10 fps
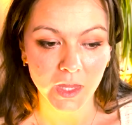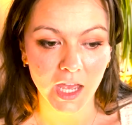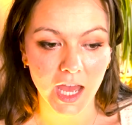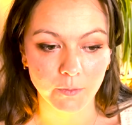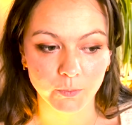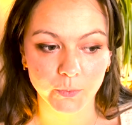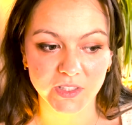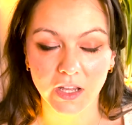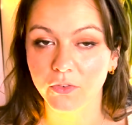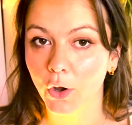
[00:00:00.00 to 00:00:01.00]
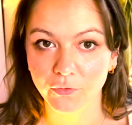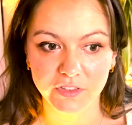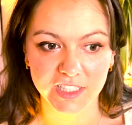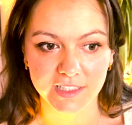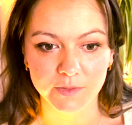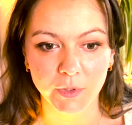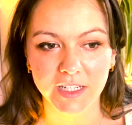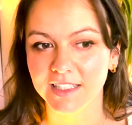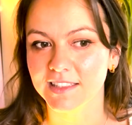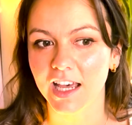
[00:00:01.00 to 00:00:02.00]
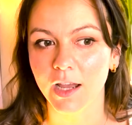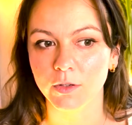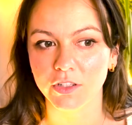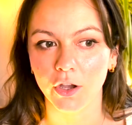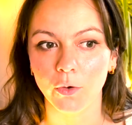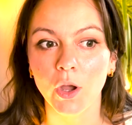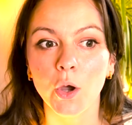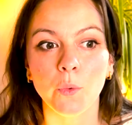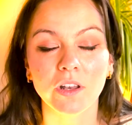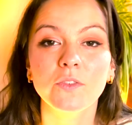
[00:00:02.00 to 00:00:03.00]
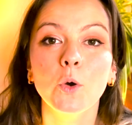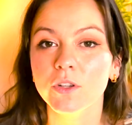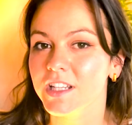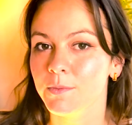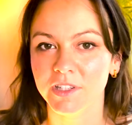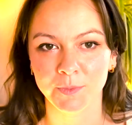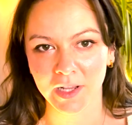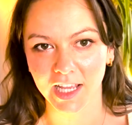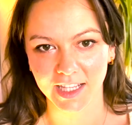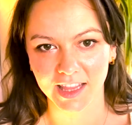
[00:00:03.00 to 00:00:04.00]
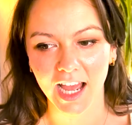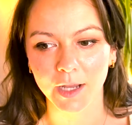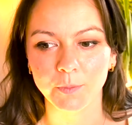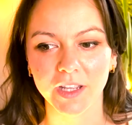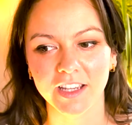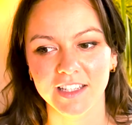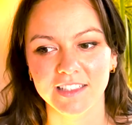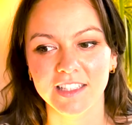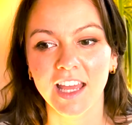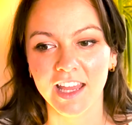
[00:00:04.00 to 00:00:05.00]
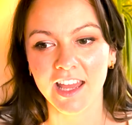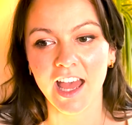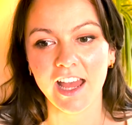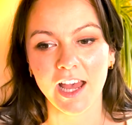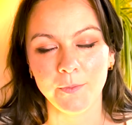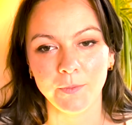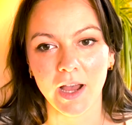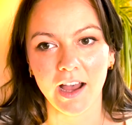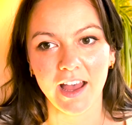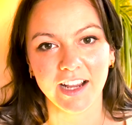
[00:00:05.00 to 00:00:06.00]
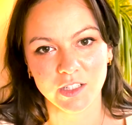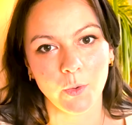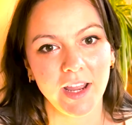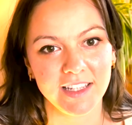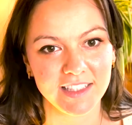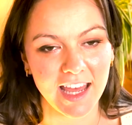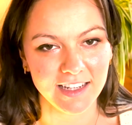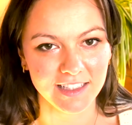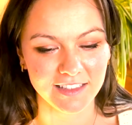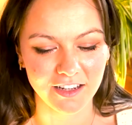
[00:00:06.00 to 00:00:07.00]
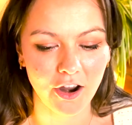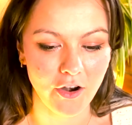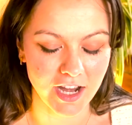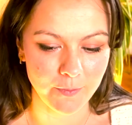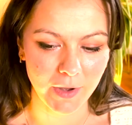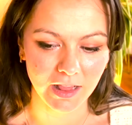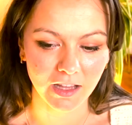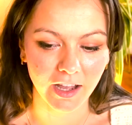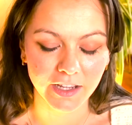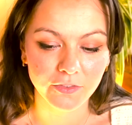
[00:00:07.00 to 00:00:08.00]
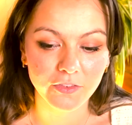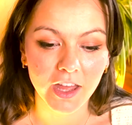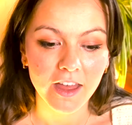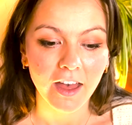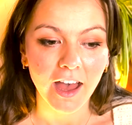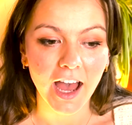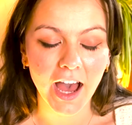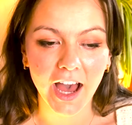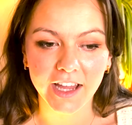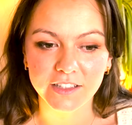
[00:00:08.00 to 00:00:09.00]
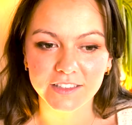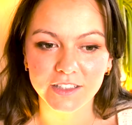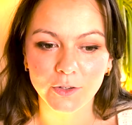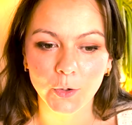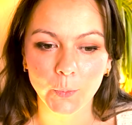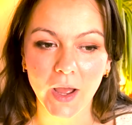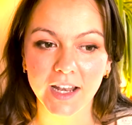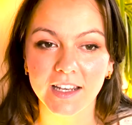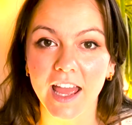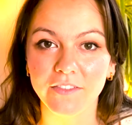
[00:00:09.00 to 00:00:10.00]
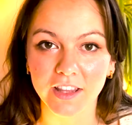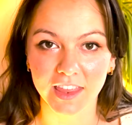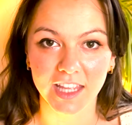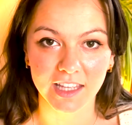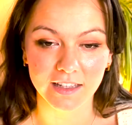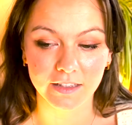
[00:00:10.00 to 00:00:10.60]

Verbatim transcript: um, self confidence, because I would go, well, of course I must be like that because. Um, X, Y, and Z is occurring in my life. And when everything